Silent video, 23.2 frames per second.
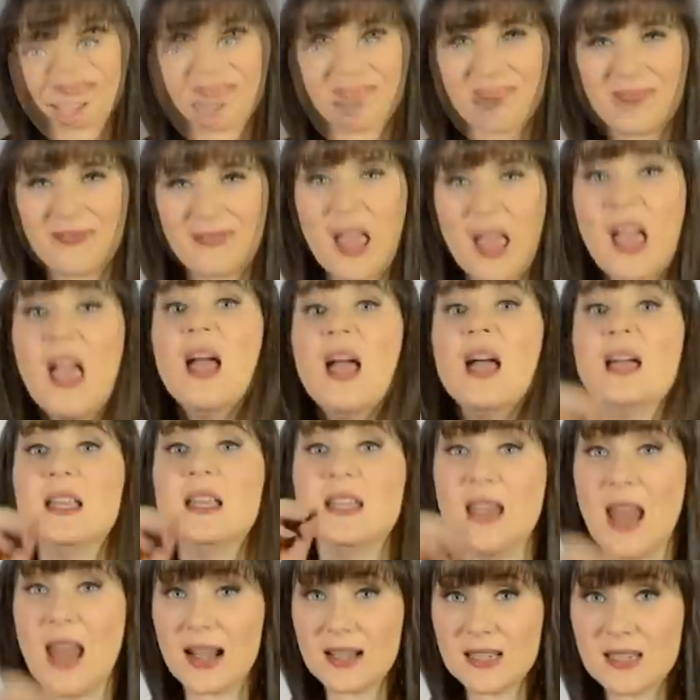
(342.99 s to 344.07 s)
All right,
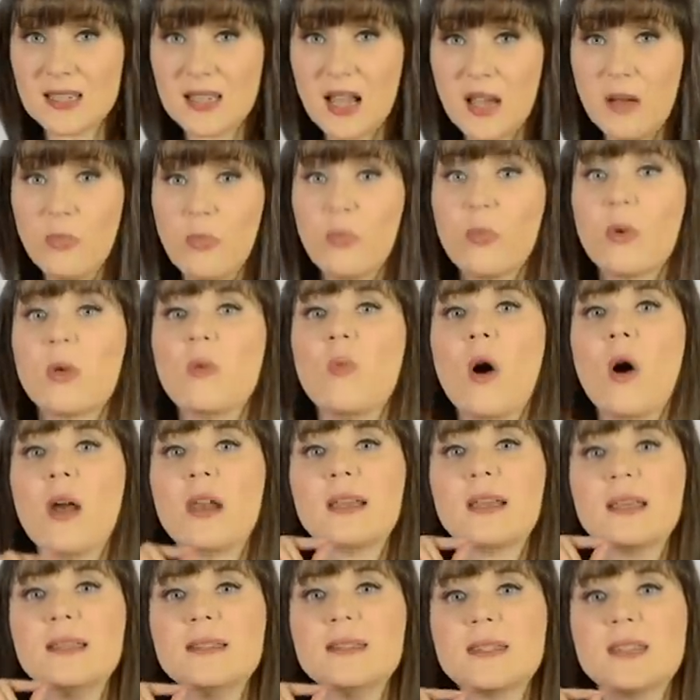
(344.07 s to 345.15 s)
next up, we wanna
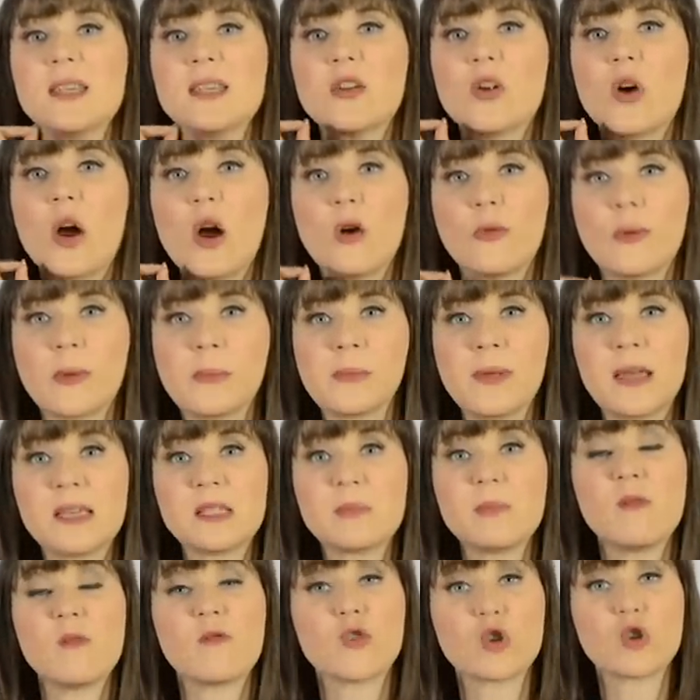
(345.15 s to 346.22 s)
consider a
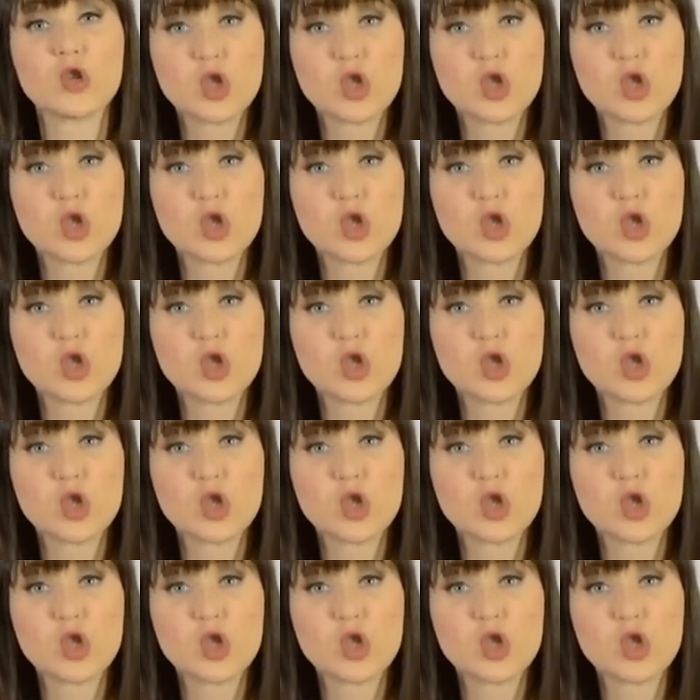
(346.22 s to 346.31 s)
replacement for